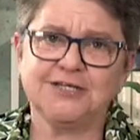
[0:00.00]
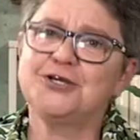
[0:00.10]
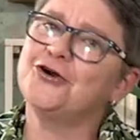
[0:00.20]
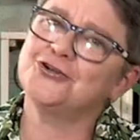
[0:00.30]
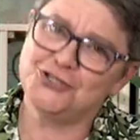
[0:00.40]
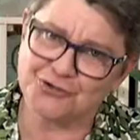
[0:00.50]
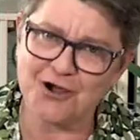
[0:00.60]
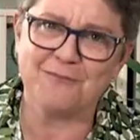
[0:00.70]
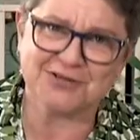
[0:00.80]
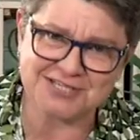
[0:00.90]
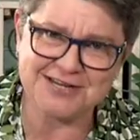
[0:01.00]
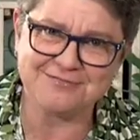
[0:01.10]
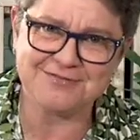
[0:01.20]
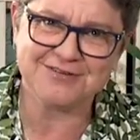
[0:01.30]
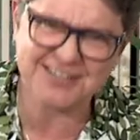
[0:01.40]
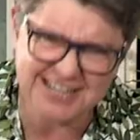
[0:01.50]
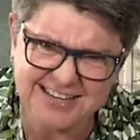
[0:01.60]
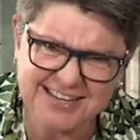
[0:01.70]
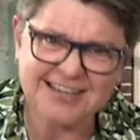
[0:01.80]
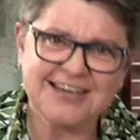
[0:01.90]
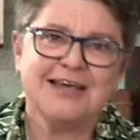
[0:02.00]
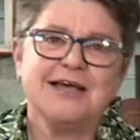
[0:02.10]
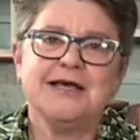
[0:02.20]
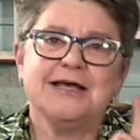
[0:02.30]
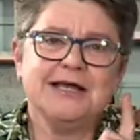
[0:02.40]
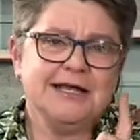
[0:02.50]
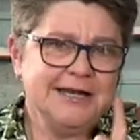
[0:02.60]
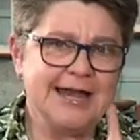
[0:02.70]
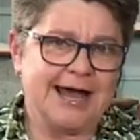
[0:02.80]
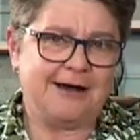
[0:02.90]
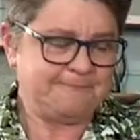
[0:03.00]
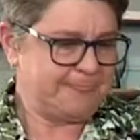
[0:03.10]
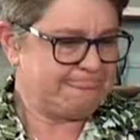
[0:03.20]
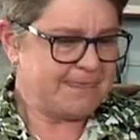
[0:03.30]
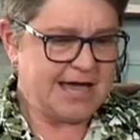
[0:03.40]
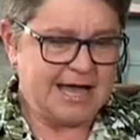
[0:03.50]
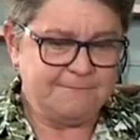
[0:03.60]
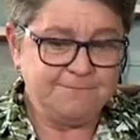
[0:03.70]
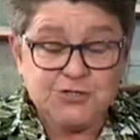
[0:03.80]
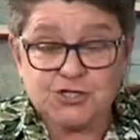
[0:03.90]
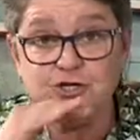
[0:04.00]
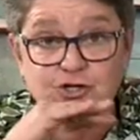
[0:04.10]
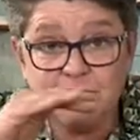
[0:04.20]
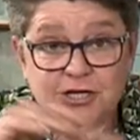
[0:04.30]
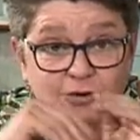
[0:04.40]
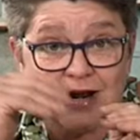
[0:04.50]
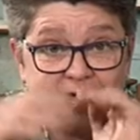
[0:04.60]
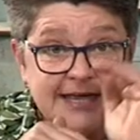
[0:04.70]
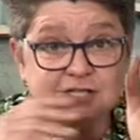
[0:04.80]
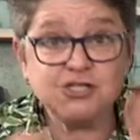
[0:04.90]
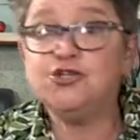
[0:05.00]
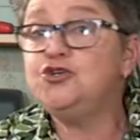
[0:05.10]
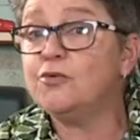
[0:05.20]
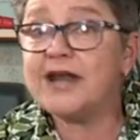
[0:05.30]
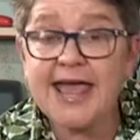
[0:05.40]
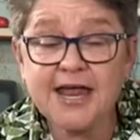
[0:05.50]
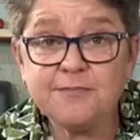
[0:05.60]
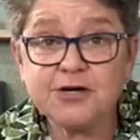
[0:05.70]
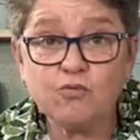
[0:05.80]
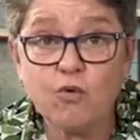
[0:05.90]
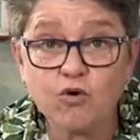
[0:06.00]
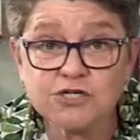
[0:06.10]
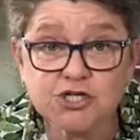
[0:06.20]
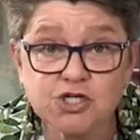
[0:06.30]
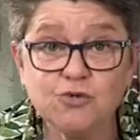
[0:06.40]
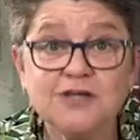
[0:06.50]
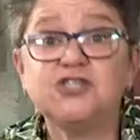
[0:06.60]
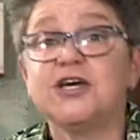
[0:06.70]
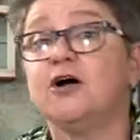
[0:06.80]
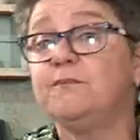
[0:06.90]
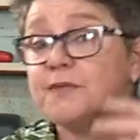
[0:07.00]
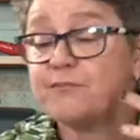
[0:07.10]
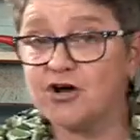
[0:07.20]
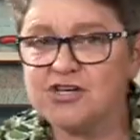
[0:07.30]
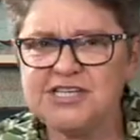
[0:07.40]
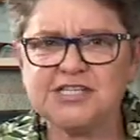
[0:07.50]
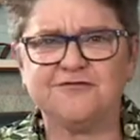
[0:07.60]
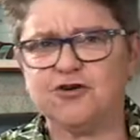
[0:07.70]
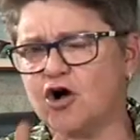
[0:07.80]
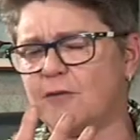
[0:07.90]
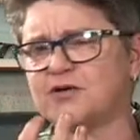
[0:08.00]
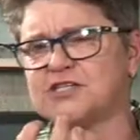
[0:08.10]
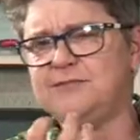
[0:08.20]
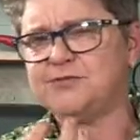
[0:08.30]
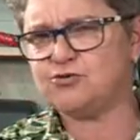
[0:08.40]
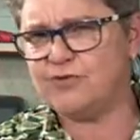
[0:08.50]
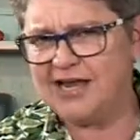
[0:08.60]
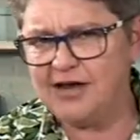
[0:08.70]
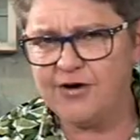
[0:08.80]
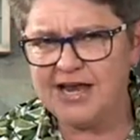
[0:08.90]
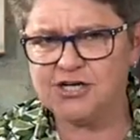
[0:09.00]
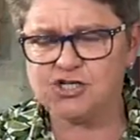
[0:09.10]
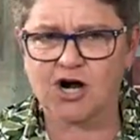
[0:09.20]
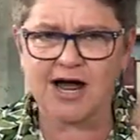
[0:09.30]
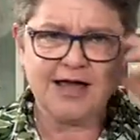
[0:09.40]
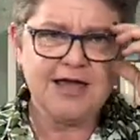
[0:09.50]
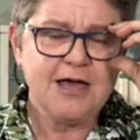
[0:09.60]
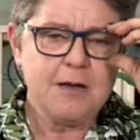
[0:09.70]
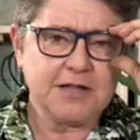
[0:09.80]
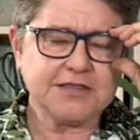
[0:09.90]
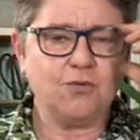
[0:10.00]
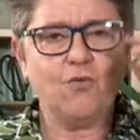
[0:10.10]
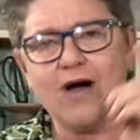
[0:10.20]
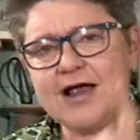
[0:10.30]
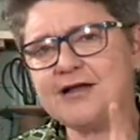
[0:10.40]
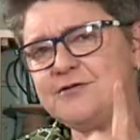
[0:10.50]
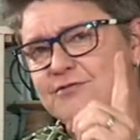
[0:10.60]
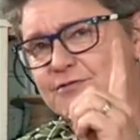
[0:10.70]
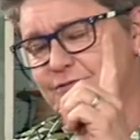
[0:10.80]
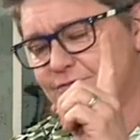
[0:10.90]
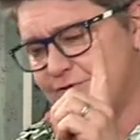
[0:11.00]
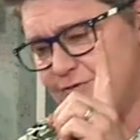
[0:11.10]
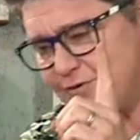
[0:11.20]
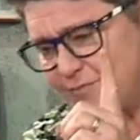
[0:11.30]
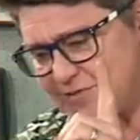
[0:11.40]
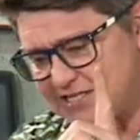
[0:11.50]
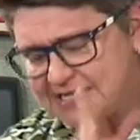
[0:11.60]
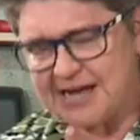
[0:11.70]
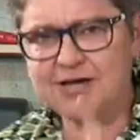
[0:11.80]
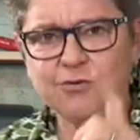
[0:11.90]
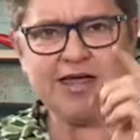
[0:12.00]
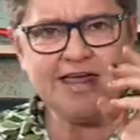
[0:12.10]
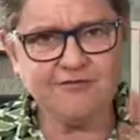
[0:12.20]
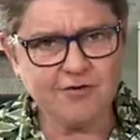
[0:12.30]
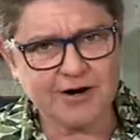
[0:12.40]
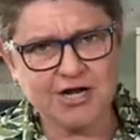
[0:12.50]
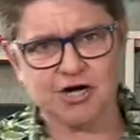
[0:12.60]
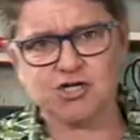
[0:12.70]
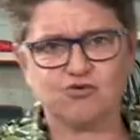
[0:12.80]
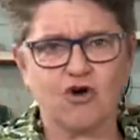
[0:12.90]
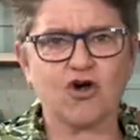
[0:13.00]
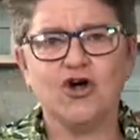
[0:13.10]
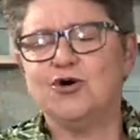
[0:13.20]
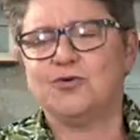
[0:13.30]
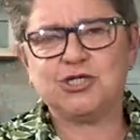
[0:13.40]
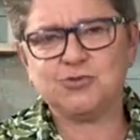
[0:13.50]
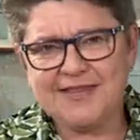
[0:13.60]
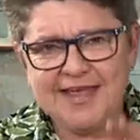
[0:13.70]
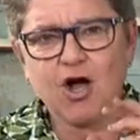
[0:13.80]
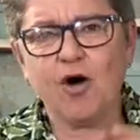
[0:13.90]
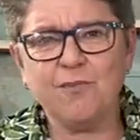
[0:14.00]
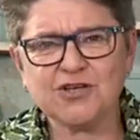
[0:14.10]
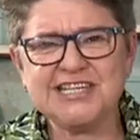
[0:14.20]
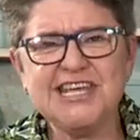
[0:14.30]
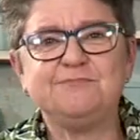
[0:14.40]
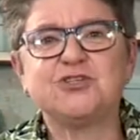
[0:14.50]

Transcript: can go onto your compost heap, okay? Now, um, so you're doing your layers. You do want to add a bit of water to it to help the process if your compost heap is really, really dry. But the one mistake where everybody goes wrong, which is when their compost heap